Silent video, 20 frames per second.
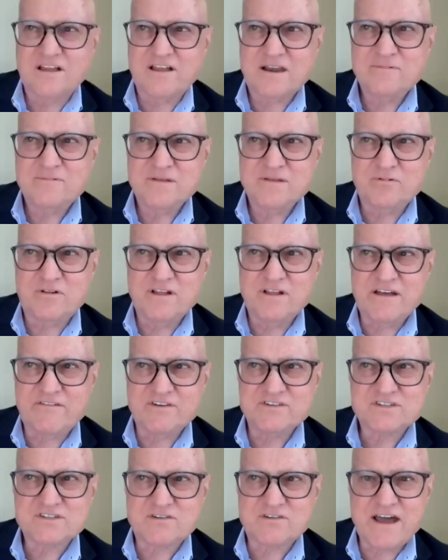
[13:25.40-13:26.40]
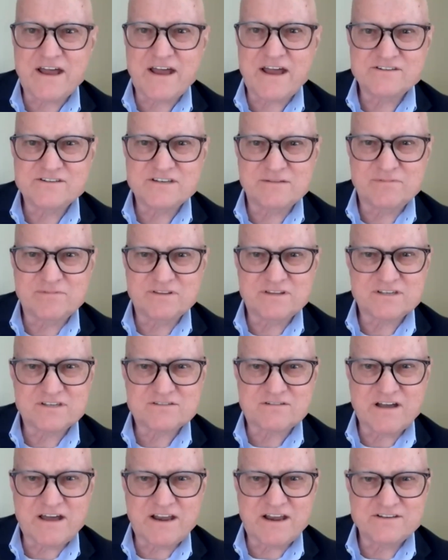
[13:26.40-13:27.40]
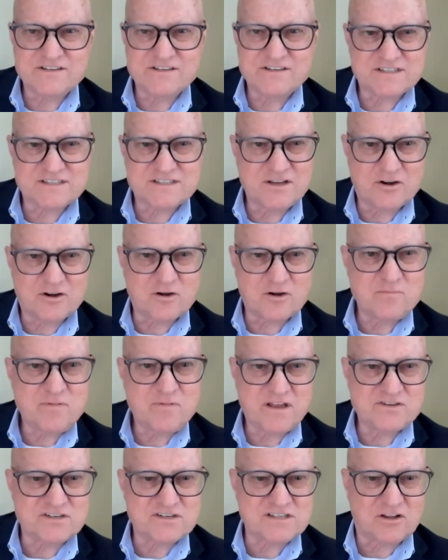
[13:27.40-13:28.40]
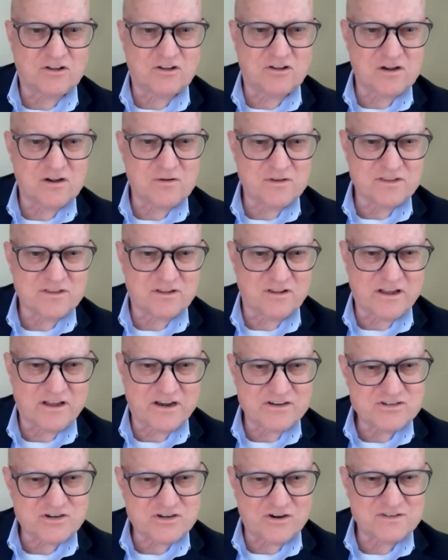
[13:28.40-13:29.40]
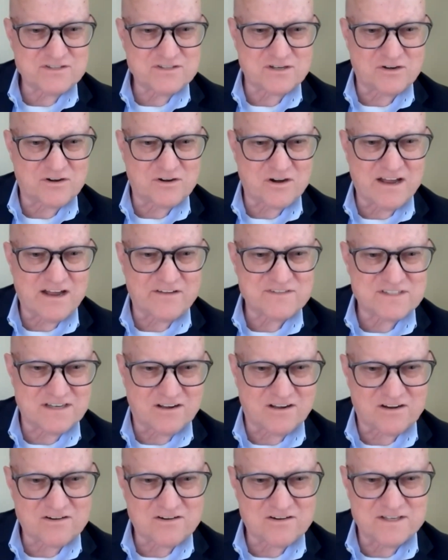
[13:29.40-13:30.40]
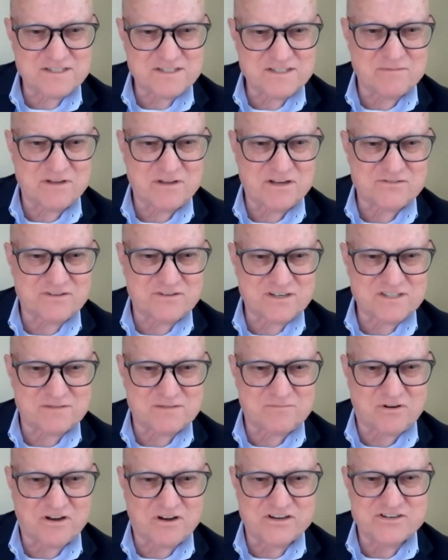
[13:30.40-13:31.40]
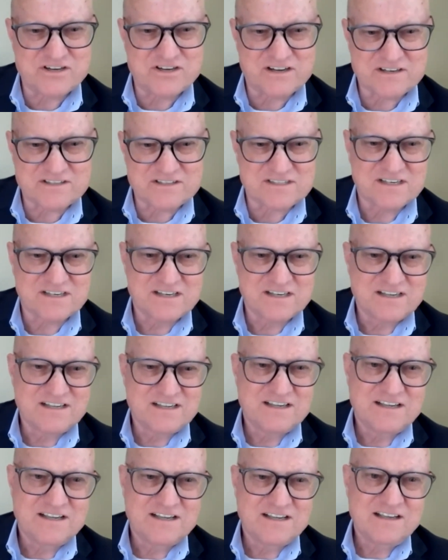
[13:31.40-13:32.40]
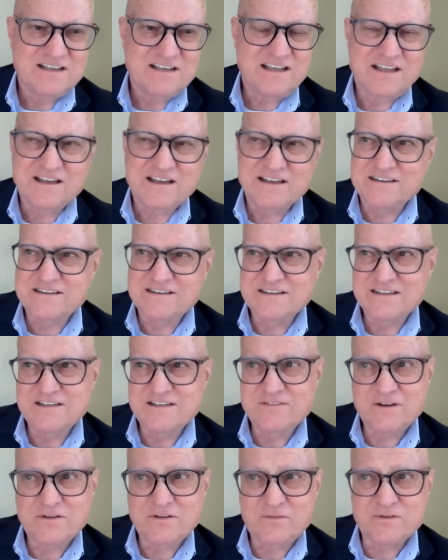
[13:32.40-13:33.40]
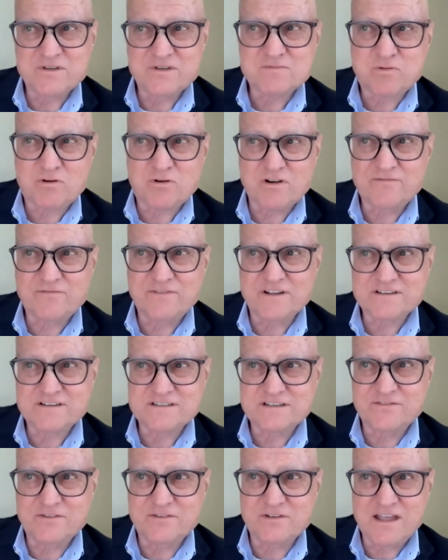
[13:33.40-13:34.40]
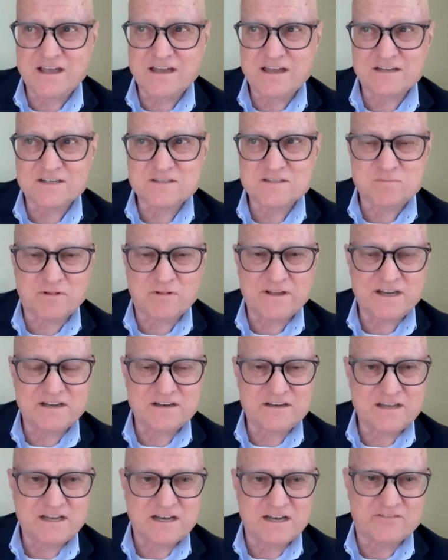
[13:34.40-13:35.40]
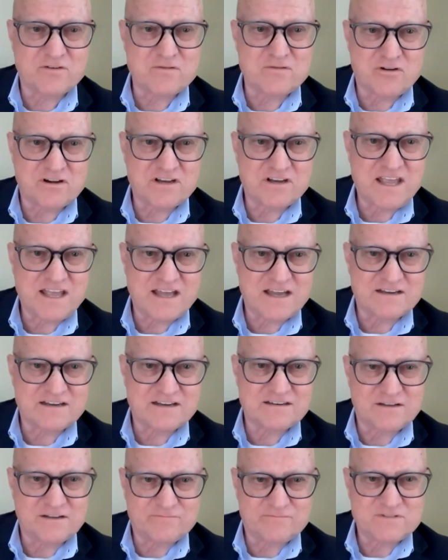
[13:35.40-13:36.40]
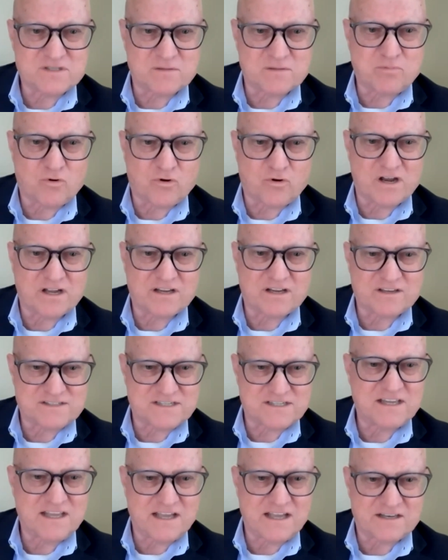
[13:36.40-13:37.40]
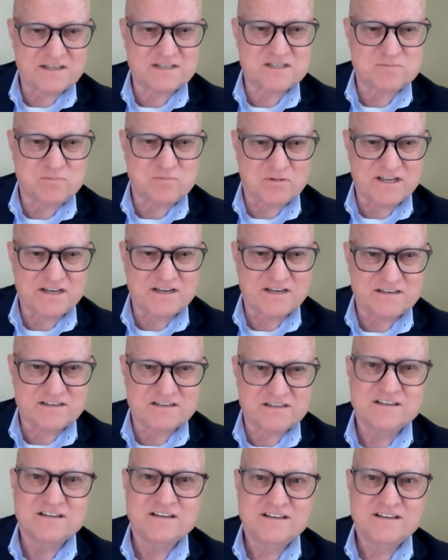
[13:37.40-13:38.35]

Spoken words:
think a lot of people have a strategy, but the strategy is 100 pages long with a lot of charts and graphs and all kinds of metrics and projects. And even if it was perfect, if you can't explain it and everyone can't support it because they can't explain it,